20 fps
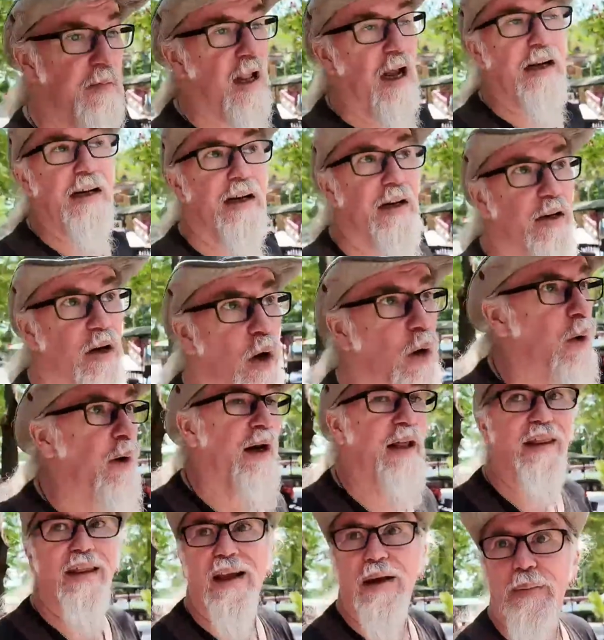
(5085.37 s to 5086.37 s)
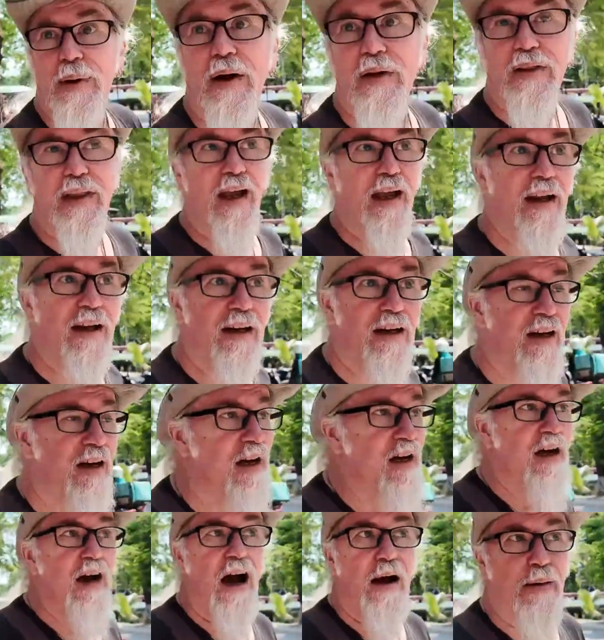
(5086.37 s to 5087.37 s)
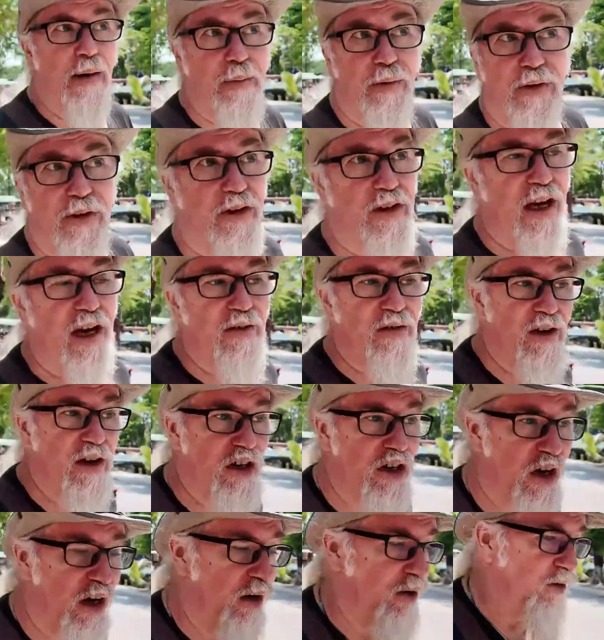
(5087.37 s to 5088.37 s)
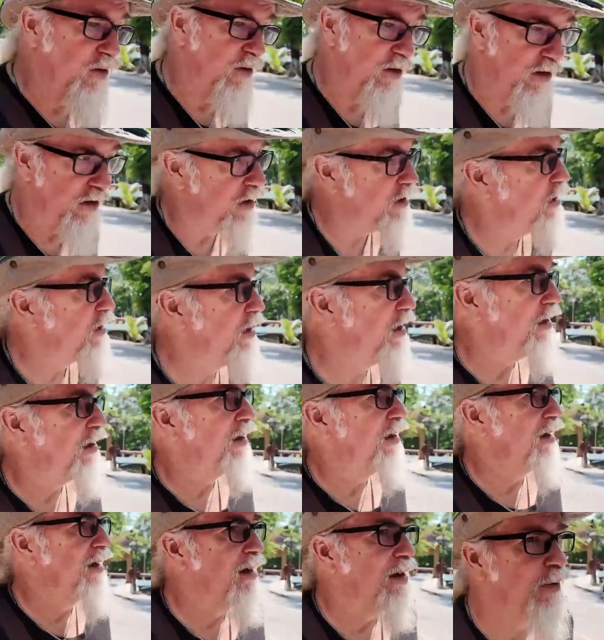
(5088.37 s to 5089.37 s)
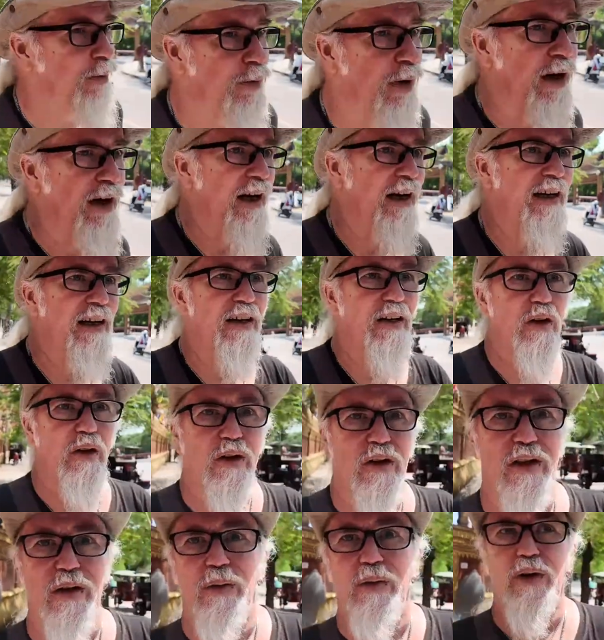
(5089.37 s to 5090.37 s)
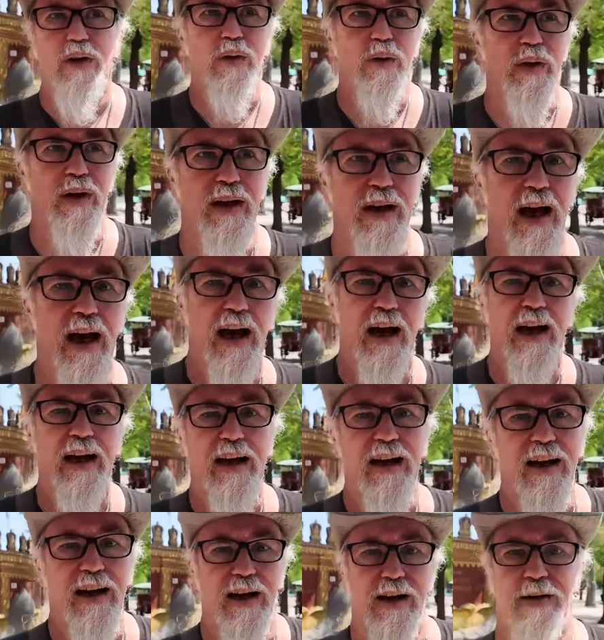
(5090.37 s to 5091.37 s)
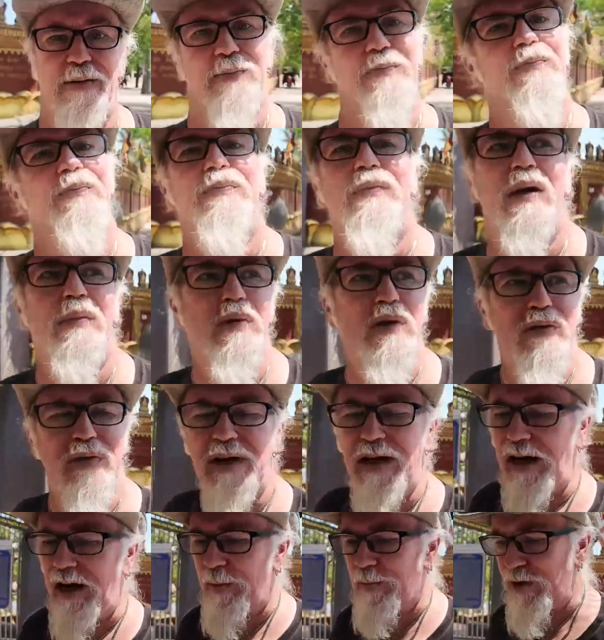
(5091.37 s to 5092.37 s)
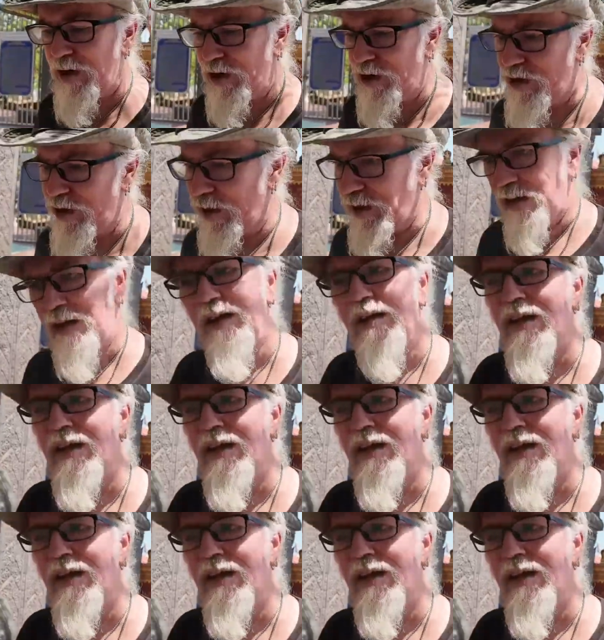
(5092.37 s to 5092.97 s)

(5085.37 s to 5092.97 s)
I didn't know anything about that. I remember the TV show, but I didn't know that they were doing a, uh, a movie adaptation.